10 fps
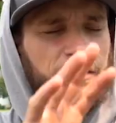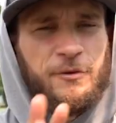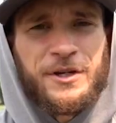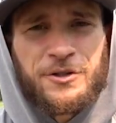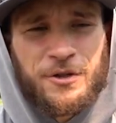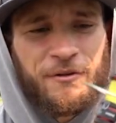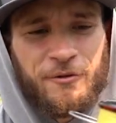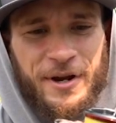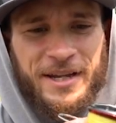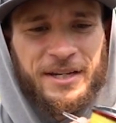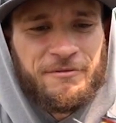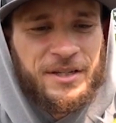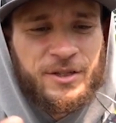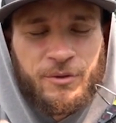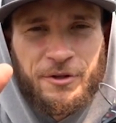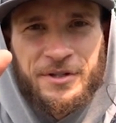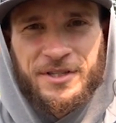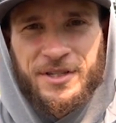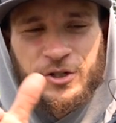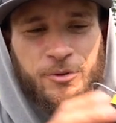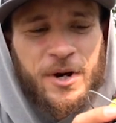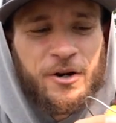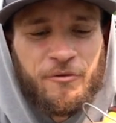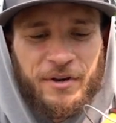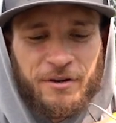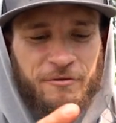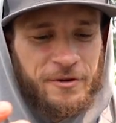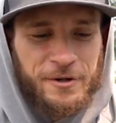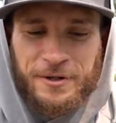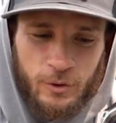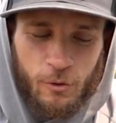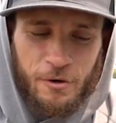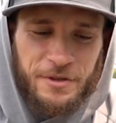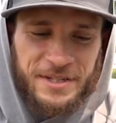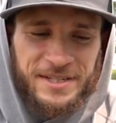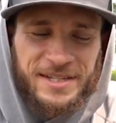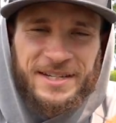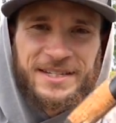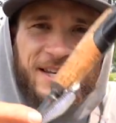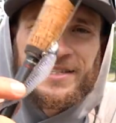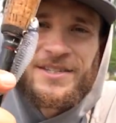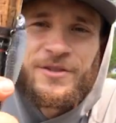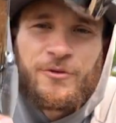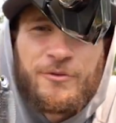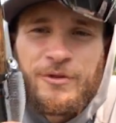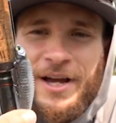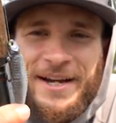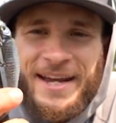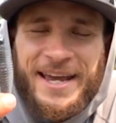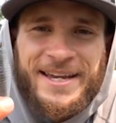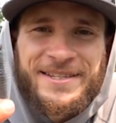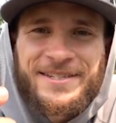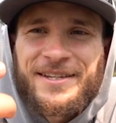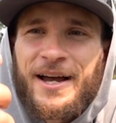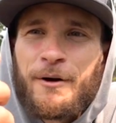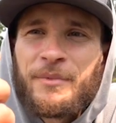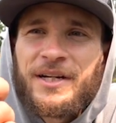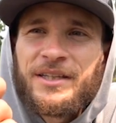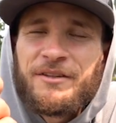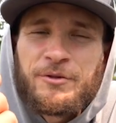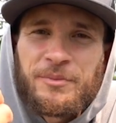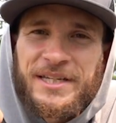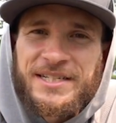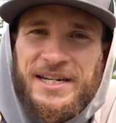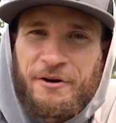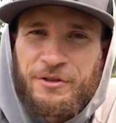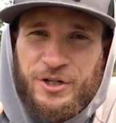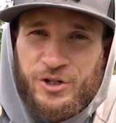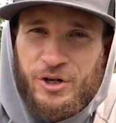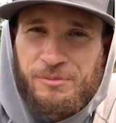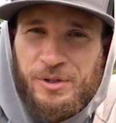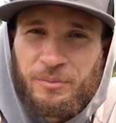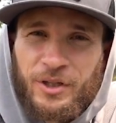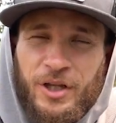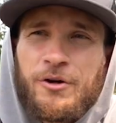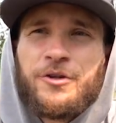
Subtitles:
If you guys are looking for any of these, whether it's the Shimano Vanford or these 6th Sense through line heads, I'm going to leave them linked down in the description below.